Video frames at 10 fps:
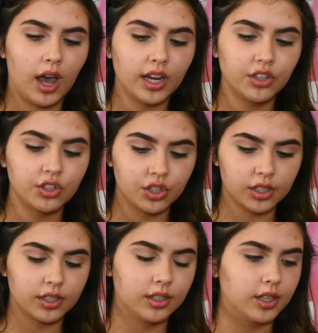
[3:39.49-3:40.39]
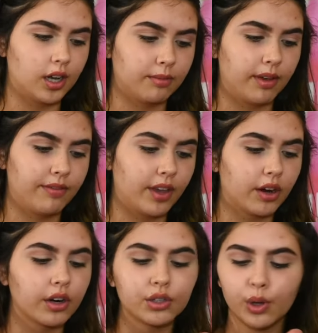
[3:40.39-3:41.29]
I just dug my
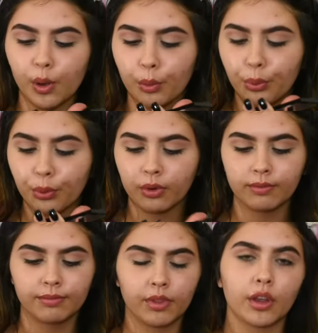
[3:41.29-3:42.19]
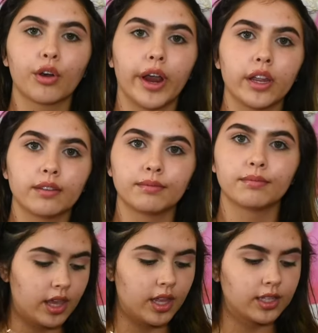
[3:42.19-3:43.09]
finger into it. Great.
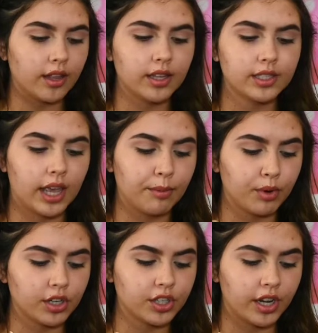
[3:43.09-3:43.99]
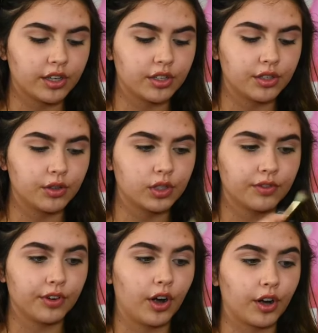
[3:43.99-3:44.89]
Taking this on the same brush that I just
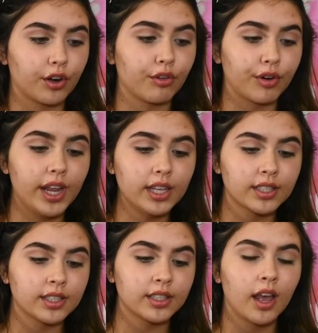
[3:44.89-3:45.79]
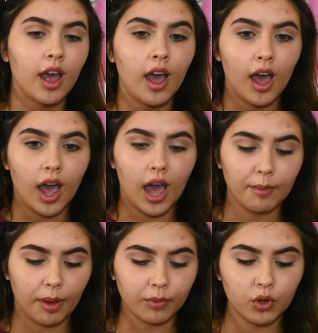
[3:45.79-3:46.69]
used for our crease.
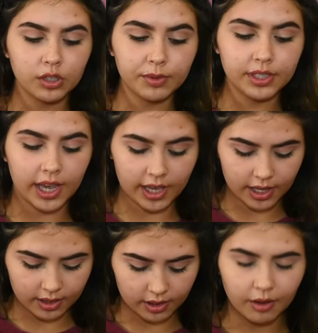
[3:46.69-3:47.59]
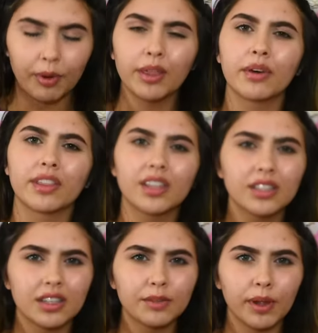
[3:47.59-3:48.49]
Um, I'm going to be taking, oh by the way,
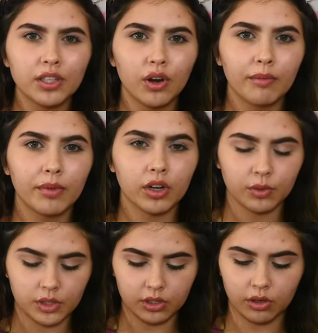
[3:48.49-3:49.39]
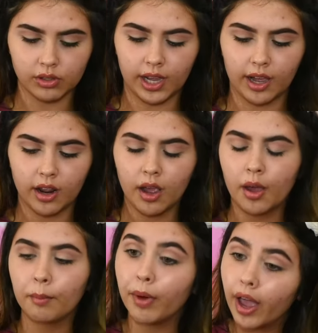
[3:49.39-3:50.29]
this these palettes don't have mirrors, which is so sad.
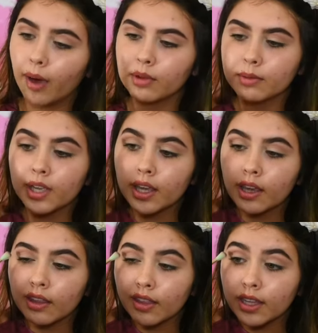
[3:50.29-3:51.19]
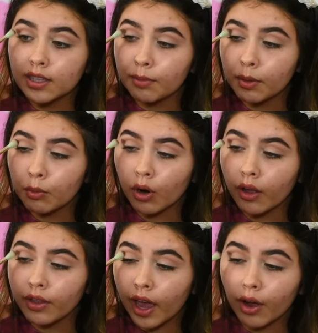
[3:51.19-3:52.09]
But I'm going to be taking this a bit more
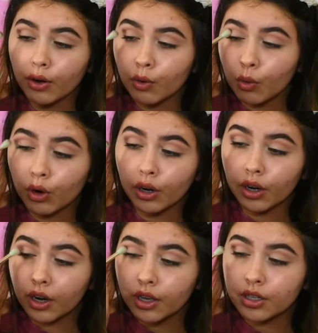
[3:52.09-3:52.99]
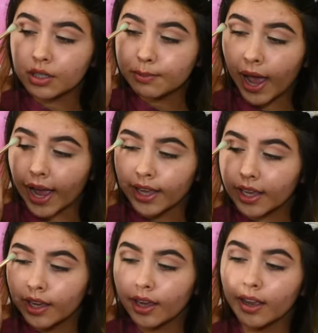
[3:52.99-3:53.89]
on the outer corner and just
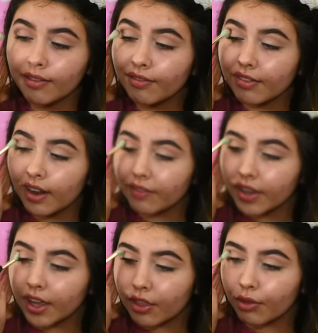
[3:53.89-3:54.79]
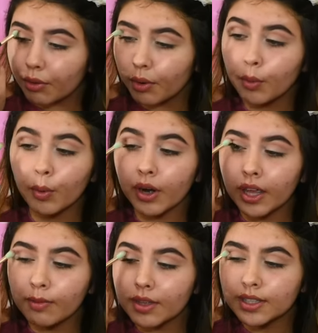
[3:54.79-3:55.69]
packing and fluffing it through. And we want to
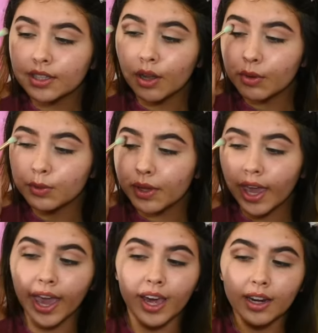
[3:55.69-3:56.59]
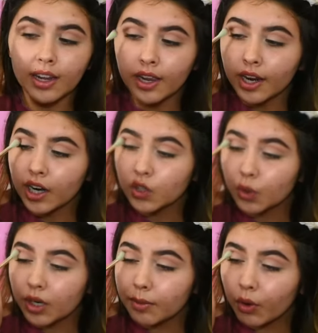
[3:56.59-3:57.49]
keep this as low as we can because we're
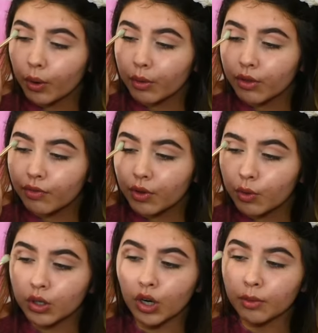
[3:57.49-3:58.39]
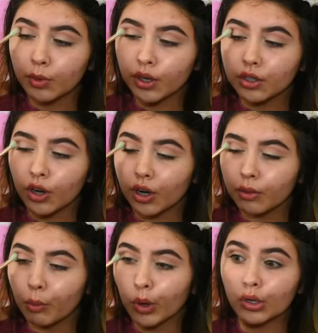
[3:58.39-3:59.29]
going to be going with a few dark more,
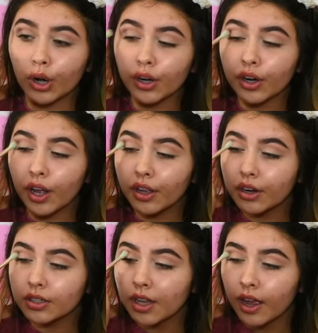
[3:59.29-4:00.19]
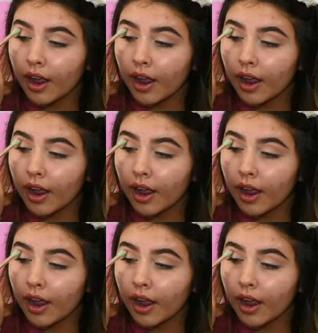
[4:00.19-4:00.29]
dark, more darker colors.